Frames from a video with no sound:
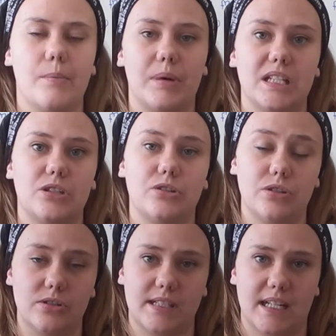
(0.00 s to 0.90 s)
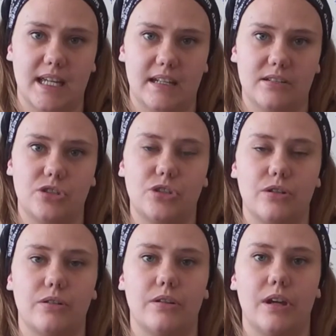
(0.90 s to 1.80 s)
but you use it again.
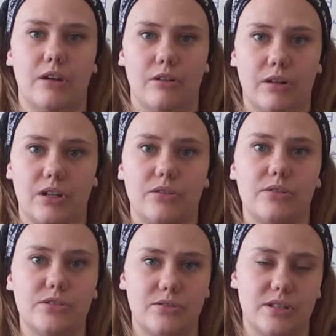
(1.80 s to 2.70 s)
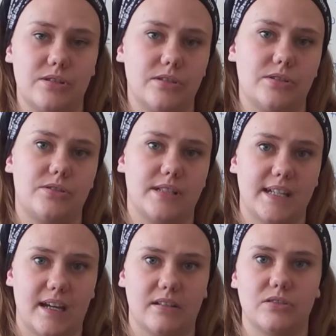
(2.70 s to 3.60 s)
So reuse, reduce,
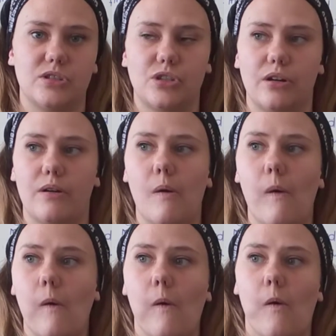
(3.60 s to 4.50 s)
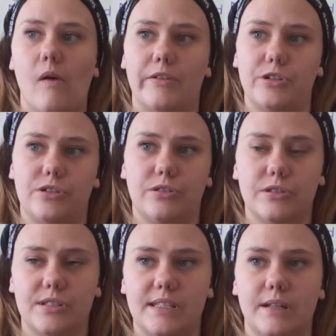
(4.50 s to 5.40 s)
recycle. So
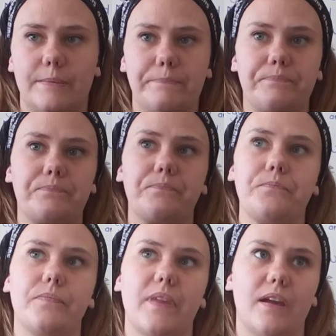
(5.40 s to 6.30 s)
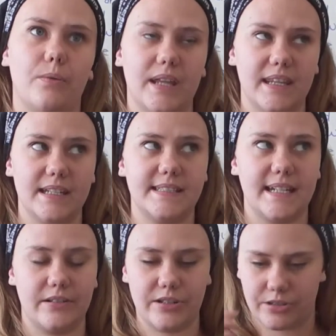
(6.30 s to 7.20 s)
reduce, when they
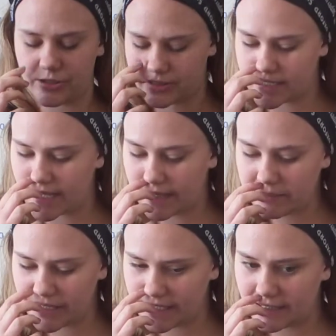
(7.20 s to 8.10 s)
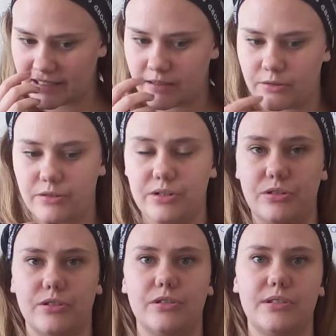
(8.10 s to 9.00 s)
say reduce, they mean
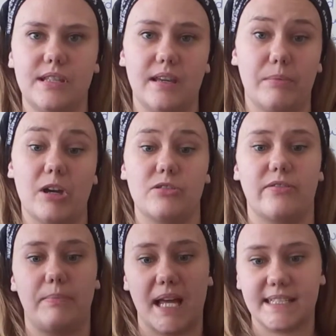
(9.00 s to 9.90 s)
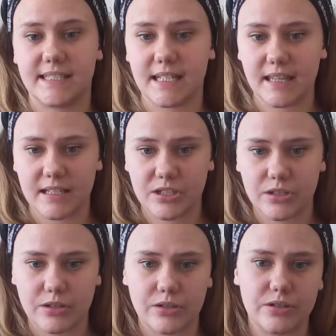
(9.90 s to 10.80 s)
reduce the amount of plastic that
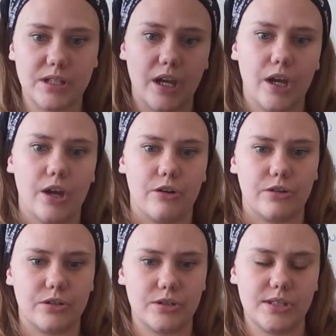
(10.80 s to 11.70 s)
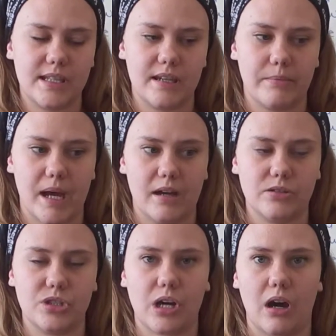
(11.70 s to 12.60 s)
you use, reduce the
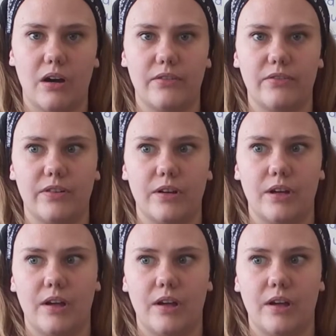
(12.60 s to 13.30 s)
amount of